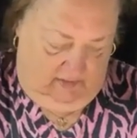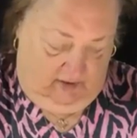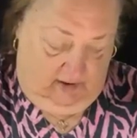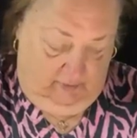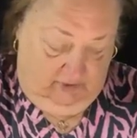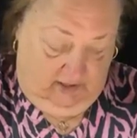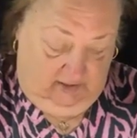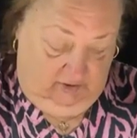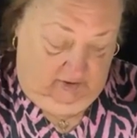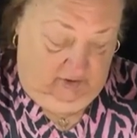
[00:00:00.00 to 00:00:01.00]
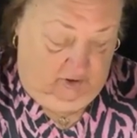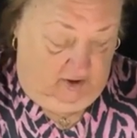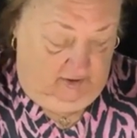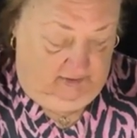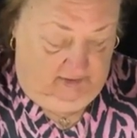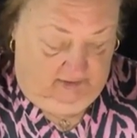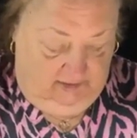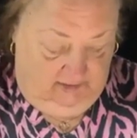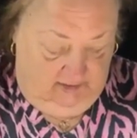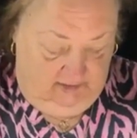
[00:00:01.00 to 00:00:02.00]
I was actually shocked to
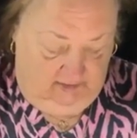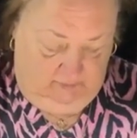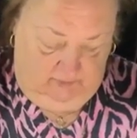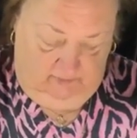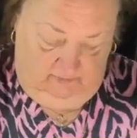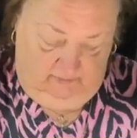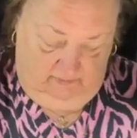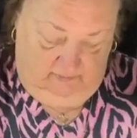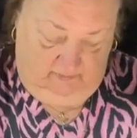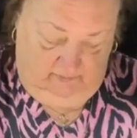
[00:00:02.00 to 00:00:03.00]
see this one.